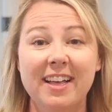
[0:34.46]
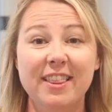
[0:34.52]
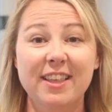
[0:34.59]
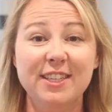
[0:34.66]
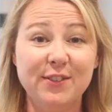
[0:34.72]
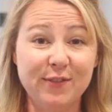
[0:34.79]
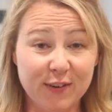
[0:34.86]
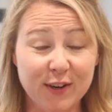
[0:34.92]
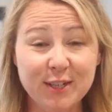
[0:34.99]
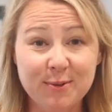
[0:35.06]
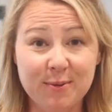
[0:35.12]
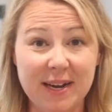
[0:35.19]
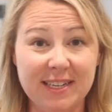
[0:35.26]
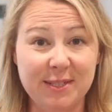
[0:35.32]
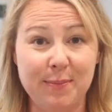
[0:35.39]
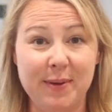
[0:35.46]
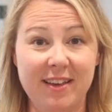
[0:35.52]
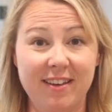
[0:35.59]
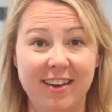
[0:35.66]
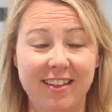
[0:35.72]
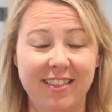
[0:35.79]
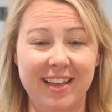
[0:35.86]
This first
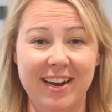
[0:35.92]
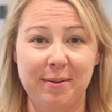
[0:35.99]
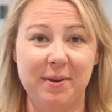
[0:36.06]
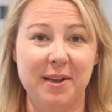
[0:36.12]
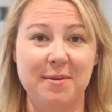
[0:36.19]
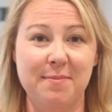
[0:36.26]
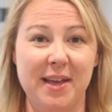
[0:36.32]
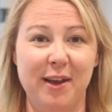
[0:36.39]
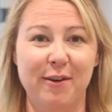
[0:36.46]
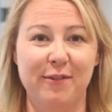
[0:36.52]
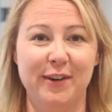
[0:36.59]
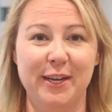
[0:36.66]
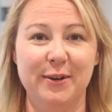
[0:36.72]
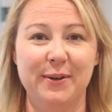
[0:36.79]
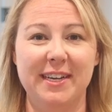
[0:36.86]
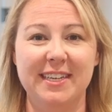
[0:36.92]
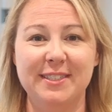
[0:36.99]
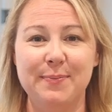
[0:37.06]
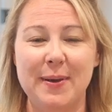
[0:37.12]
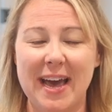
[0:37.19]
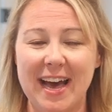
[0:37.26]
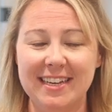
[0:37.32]
recipe that I'm going to make for you
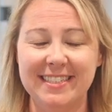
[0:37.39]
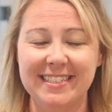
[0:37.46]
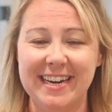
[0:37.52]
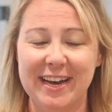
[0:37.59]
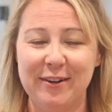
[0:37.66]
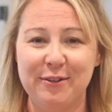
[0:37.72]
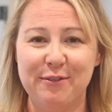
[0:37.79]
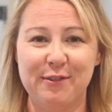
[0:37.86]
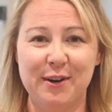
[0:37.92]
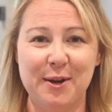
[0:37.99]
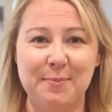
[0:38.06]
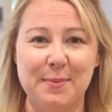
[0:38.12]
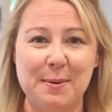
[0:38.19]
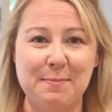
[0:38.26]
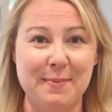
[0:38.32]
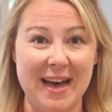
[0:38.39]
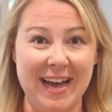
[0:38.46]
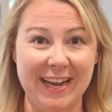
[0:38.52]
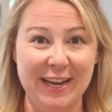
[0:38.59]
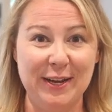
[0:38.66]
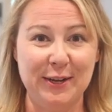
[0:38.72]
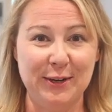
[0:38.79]
is passed down from
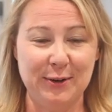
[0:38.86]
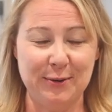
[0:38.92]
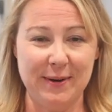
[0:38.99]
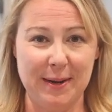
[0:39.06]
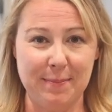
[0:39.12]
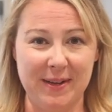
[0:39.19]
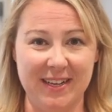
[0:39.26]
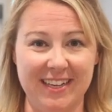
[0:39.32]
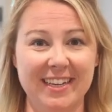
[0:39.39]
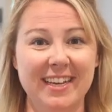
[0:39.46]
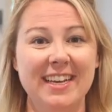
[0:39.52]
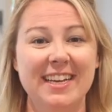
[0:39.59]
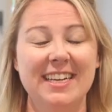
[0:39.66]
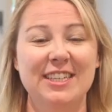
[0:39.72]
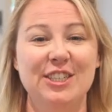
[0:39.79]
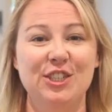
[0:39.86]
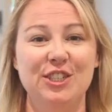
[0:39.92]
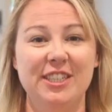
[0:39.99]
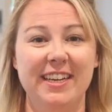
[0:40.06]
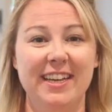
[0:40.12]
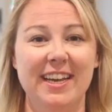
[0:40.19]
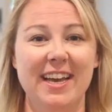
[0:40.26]
my grandma.
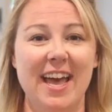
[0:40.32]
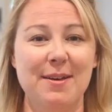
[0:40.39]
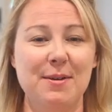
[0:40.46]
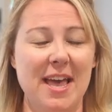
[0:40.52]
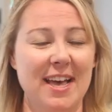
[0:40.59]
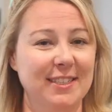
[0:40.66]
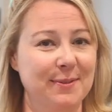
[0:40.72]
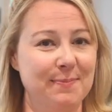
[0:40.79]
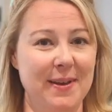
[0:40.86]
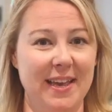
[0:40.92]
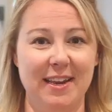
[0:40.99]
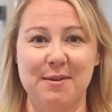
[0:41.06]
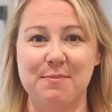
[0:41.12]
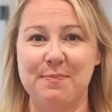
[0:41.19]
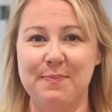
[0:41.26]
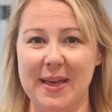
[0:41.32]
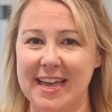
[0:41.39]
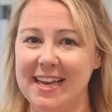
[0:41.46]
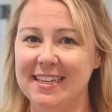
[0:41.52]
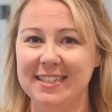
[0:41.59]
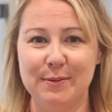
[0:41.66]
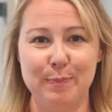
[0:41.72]
She has made
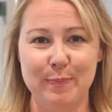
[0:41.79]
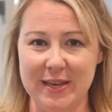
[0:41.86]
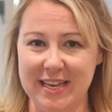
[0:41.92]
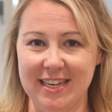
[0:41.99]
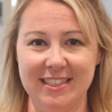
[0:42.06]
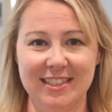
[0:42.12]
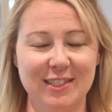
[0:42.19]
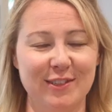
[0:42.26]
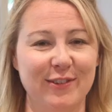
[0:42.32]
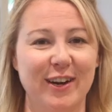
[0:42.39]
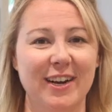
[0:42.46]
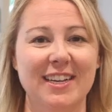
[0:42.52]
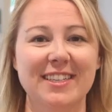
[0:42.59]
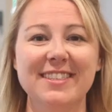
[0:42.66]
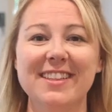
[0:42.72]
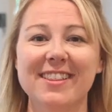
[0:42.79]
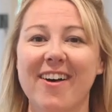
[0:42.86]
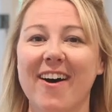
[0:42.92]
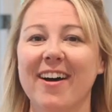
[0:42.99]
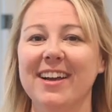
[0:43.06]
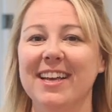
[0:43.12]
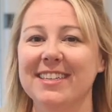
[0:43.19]
baked beans for as
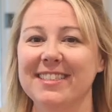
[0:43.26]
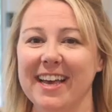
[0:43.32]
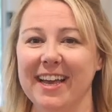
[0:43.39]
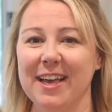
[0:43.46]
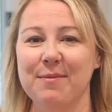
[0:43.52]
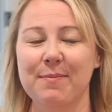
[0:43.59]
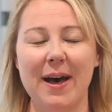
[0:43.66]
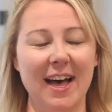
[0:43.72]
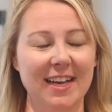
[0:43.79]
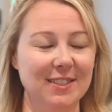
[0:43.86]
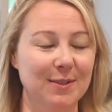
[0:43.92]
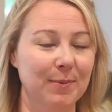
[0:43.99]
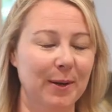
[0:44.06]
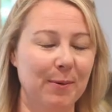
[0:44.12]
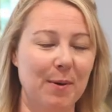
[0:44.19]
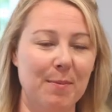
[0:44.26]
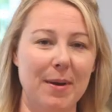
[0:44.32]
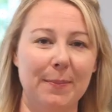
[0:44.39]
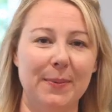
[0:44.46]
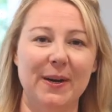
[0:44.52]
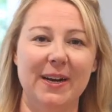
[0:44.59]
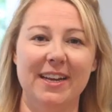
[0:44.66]
long as I can possibly
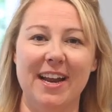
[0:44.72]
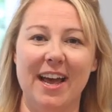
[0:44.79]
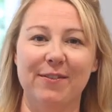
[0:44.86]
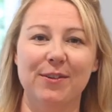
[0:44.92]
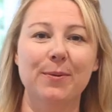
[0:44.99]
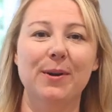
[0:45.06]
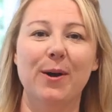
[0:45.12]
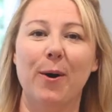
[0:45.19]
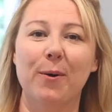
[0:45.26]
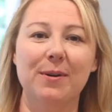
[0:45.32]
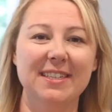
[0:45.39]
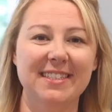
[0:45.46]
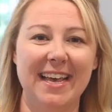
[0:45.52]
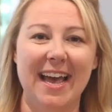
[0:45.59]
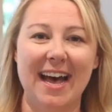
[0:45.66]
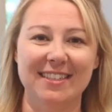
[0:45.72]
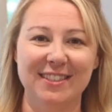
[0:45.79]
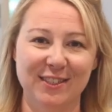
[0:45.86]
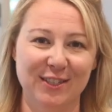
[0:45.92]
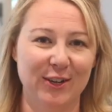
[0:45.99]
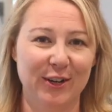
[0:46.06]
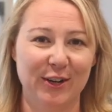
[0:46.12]
remember, and everyone always
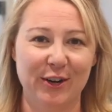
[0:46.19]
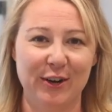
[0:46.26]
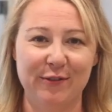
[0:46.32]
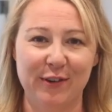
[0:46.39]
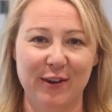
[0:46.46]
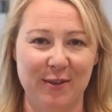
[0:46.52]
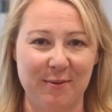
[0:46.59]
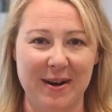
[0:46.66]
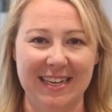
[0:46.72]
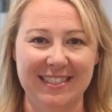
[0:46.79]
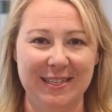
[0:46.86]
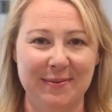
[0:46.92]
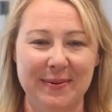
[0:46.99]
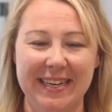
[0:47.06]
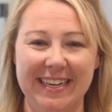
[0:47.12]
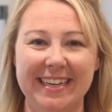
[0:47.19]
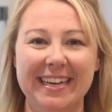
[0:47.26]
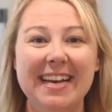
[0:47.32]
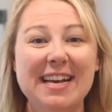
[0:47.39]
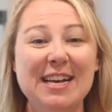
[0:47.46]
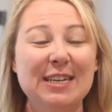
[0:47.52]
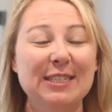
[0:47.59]
asks her for the recipe.
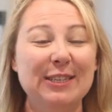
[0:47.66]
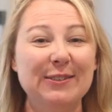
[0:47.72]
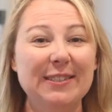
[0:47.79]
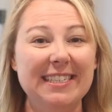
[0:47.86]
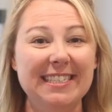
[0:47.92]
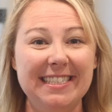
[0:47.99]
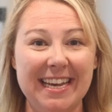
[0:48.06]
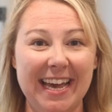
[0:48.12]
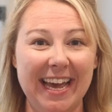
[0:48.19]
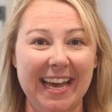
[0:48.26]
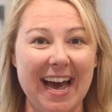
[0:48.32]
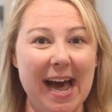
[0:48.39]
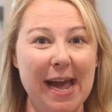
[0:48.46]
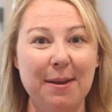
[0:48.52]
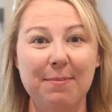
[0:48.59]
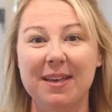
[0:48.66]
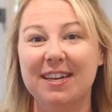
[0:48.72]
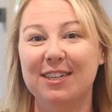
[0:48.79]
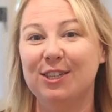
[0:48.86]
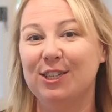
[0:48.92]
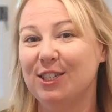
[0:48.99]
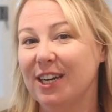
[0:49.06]
So today I am going
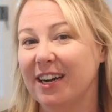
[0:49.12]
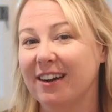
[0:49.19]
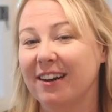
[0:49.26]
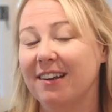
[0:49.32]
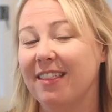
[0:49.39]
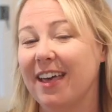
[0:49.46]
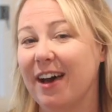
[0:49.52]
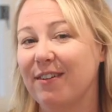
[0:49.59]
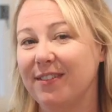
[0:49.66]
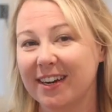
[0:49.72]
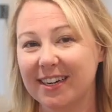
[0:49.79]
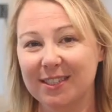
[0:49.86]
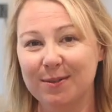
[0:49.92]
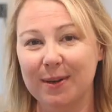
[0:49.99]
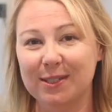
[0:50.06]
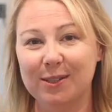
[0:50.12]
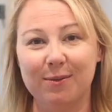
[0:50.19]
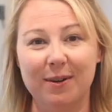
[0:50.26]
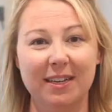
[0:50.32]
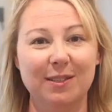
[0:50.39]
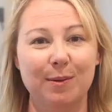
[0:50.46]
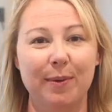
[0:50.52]
to share that very special
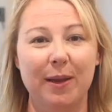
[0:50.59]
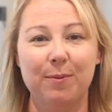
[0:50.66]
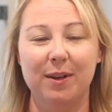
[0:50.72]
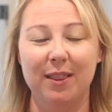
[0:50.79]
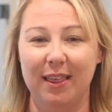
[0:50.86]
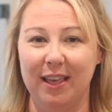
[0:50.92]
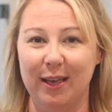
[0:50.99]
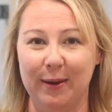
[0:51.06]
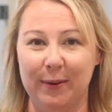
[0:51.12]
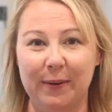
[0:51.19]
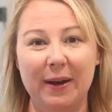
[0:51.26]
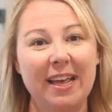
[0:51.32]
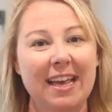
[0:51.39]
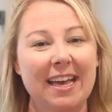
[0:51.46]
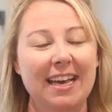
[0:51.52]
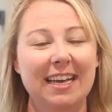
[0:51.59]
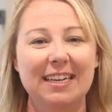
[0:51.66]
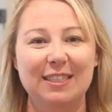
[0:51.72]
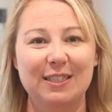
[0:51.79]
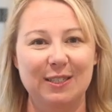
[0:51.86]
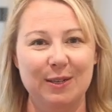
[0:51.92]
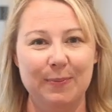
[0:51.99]
recipe with you. It
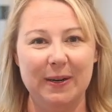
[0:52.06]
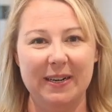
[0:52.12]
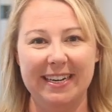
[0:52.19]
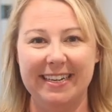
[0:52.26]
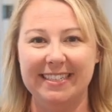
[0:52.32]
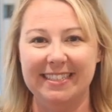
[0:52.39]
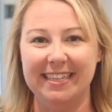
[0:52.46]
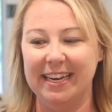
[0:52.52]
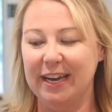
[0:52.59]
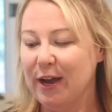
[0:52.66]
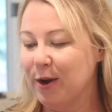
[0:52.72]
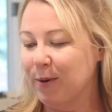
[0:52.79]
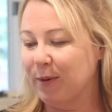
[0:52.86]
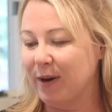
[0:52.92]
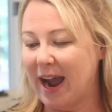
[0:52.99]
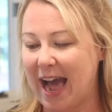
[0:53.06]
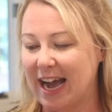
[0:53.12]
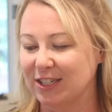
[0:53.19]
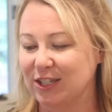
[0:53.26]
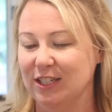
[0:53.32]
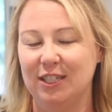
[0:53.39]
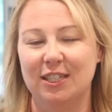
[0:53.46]
is super easy. We're
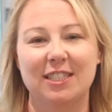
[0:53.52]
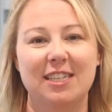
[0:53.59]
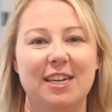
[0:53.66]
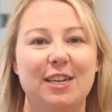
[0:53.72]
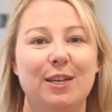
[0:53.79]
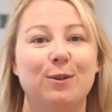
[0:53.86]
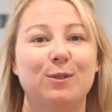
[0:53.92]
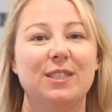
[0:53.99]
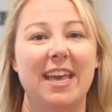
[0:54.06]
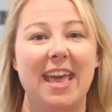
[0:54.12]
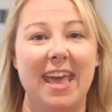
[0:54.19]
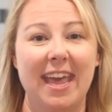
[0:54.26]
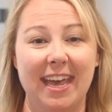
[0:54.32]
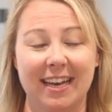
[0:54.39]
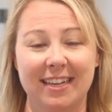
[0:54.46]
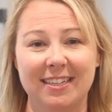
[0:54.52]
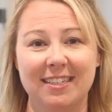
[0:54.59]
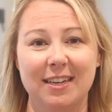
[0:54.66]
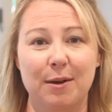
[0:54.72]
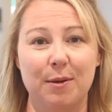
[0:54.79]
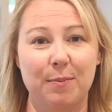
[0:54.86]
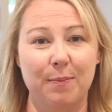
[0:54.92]
actually just going to use
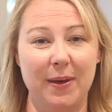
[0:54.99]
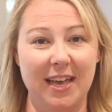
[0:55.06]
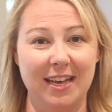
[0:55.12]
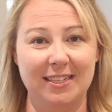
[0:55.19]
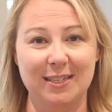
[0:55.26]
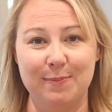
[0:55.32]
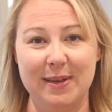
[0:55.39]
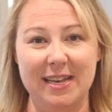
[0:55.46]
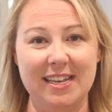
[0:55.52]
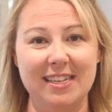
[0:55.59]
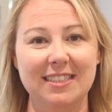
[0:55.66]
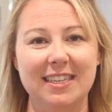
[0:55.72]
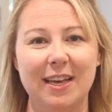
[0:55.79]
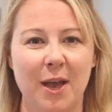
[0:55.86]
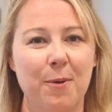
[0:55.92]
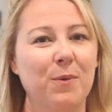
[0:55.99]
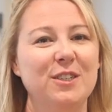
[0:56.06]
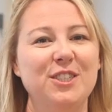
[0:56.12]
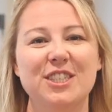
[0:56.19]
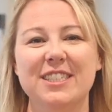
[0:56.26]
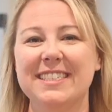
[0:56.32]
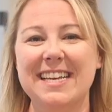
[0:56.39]
canned baked beans, and
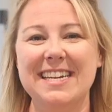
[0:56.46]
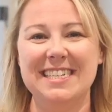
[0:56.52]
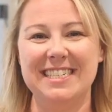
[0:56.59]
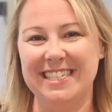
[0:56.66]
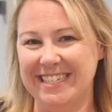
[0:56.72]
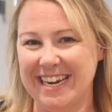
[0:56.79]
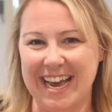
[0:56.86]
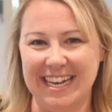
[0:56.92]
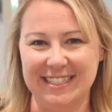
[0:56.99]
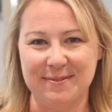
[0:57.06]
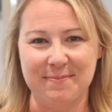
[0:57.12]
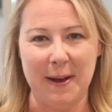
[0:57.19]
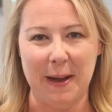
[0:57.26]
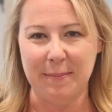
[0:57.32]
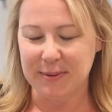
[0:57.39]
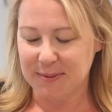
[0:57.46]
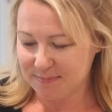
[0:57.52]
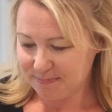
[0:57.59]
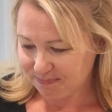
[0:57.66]
we're just going to jazz them up.